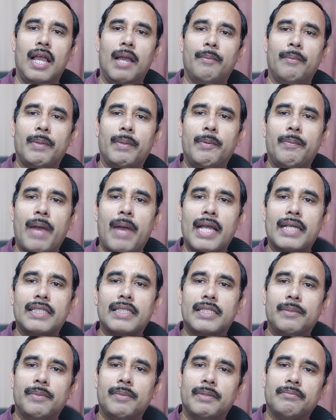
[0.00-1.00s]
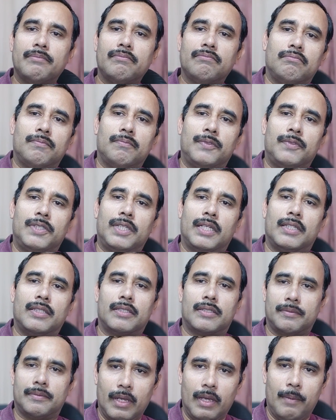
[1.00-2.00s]
Maybe maximum 6
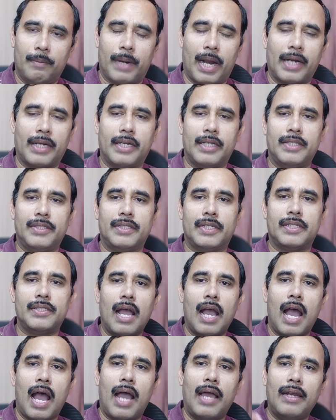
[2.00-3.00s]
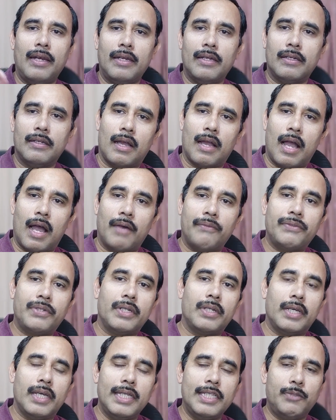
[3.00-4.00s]
practice tests, and after
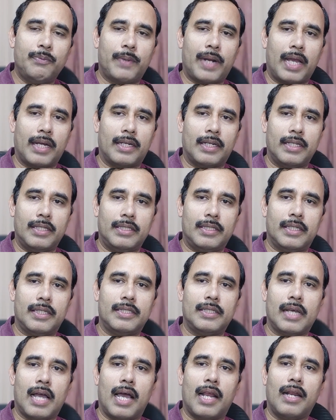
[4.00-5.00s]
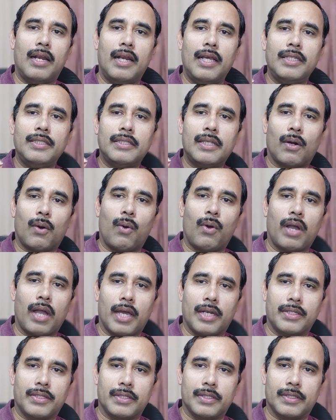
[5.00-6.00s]
each practice test analyze the wrong
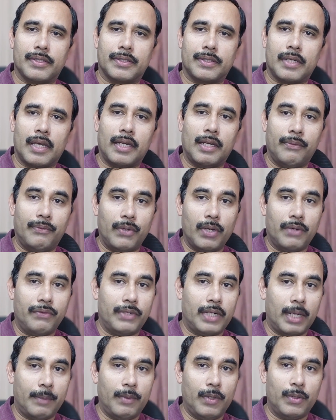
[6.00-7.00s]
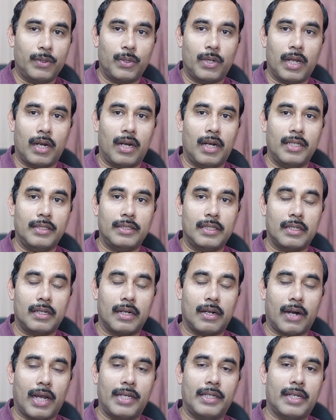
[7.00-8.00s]
answers, and if you have time you should analyze the
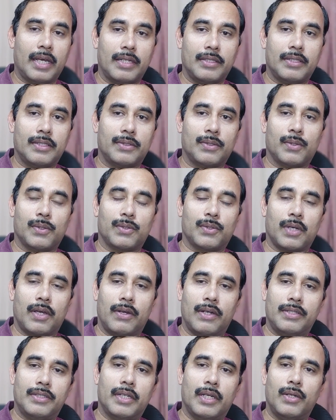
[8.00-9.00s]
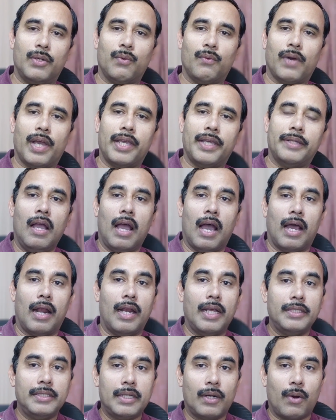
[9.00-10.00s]
right answers also. I'll tell you why.
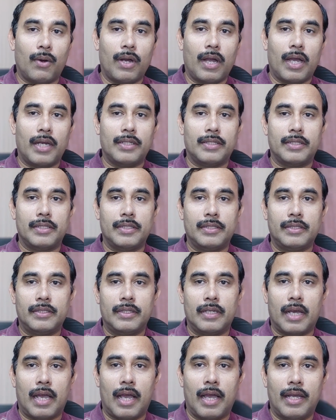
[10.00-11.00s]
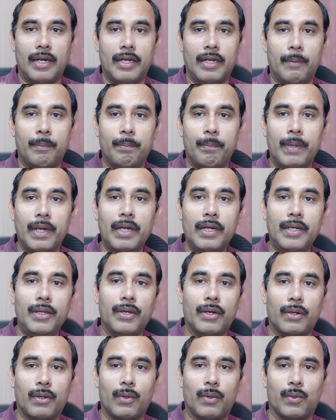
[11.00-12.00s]
Analyze the wrong answers and build your
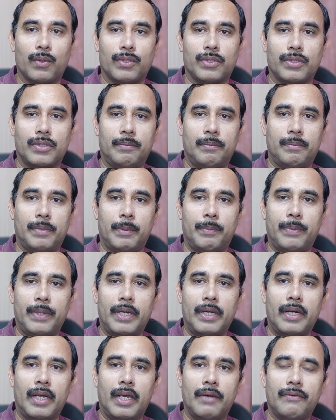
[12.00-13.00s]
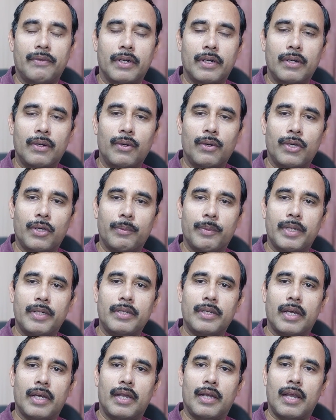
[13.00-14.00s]
notes. Prepare a Word document
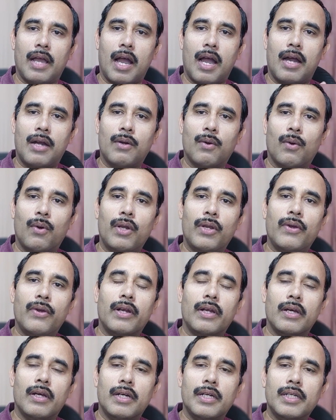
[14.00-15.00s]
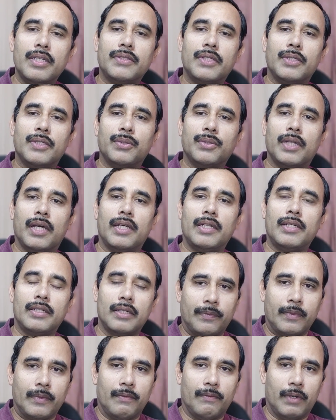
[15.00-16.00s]
and add all your learnings into that
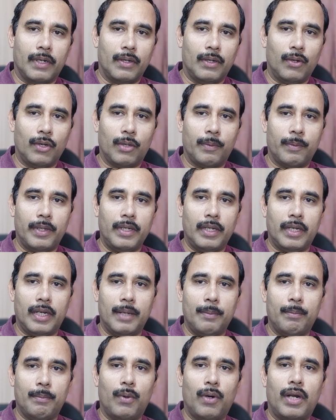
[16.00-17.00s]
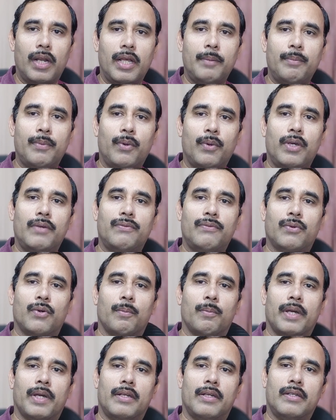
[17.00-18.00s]
Word document in a bullet point
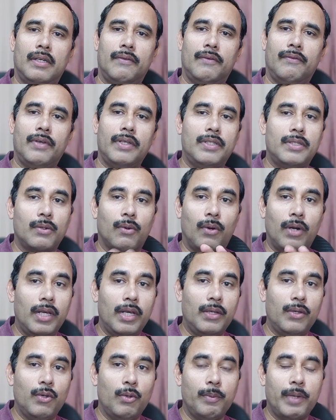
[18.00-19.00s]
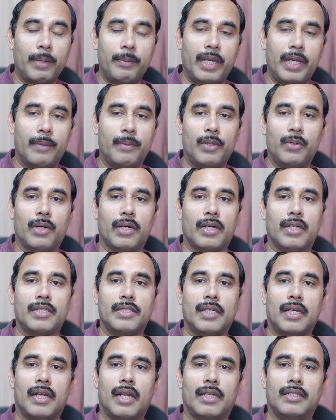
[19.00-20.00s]
format, which only you may be able to
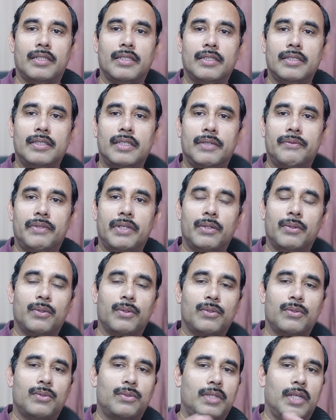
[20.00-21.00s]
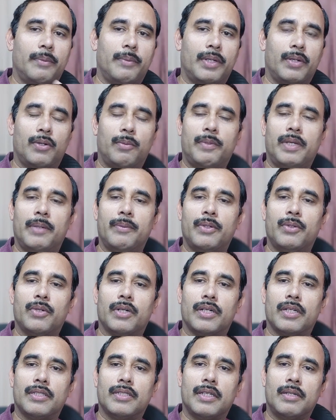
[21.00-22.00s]
understand. Others, if they go through, they may not be able to
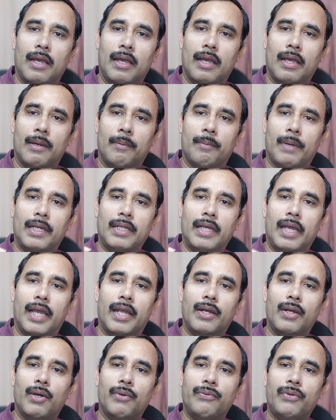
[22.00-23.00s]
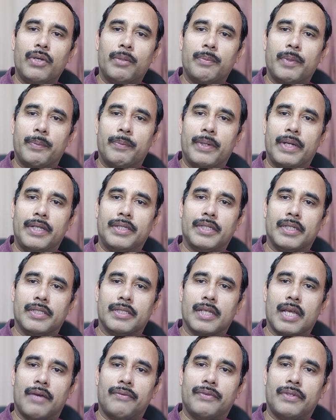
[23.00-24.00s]
understand. By the end of your preparations,
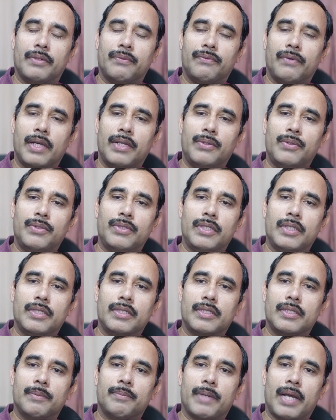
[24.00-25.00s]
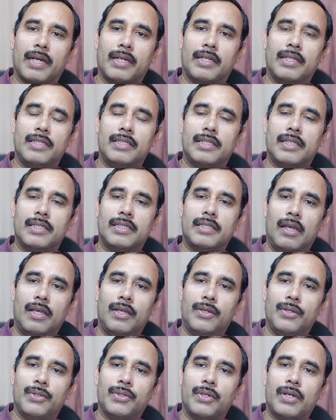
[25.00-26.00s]
after 5 to 6 practice tests,
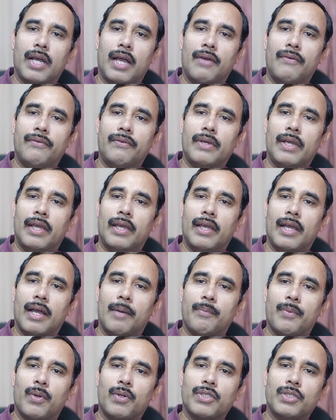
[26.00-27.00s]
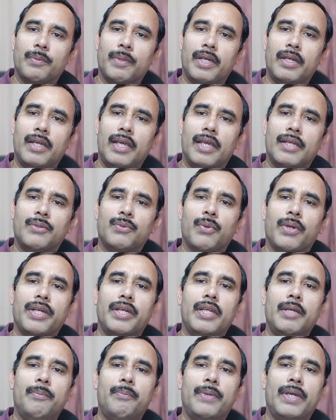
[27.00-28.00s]
you should have approximately a
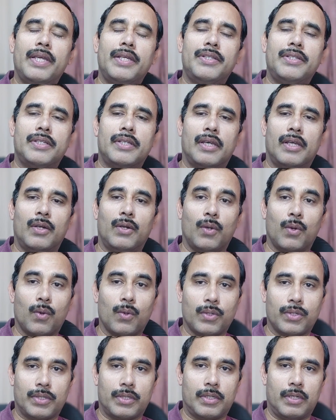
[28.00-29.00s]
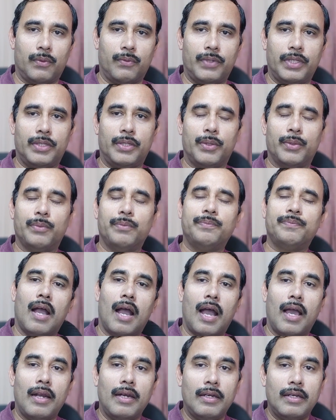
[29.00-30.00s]
20-page notes with you.
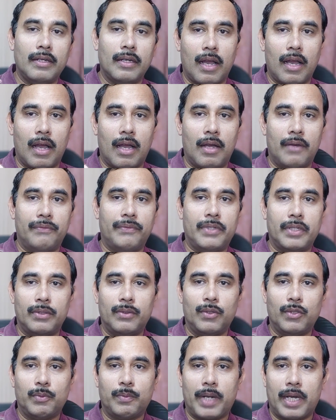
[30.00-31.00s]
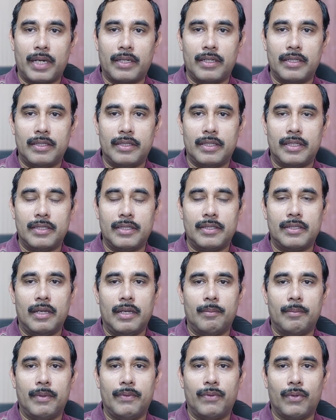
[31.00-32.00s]
And after those practice tests,
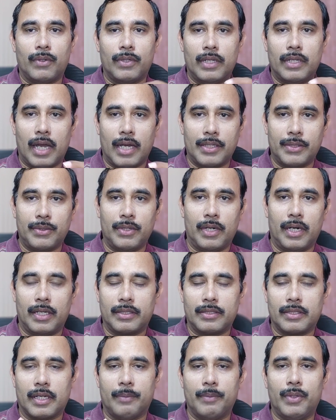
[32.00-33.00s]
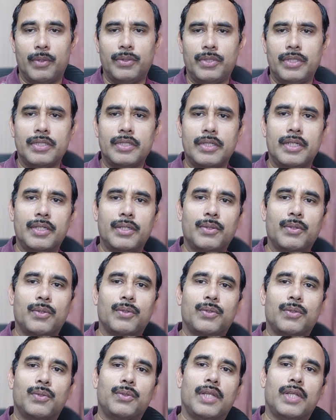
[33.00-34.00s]
before the actual exam, you just need to go
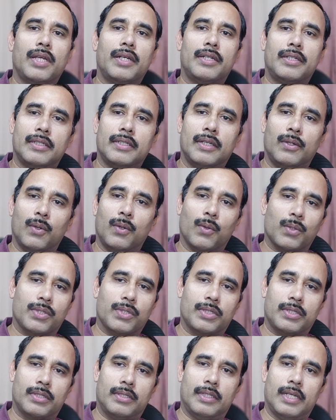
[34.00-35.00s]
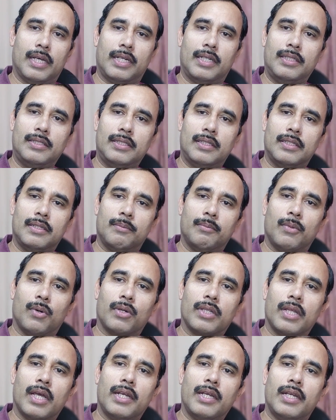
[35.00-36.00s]
through that notes. That is more
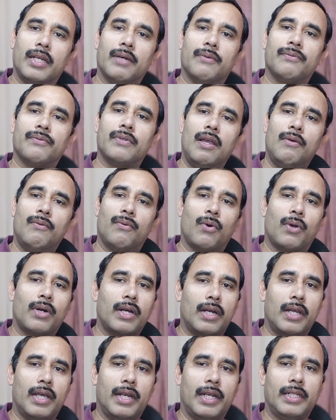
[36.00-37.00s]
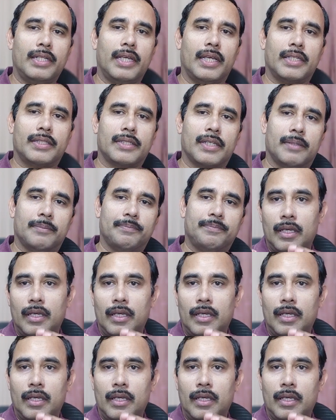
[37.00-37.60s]
than enough for clearing the exam.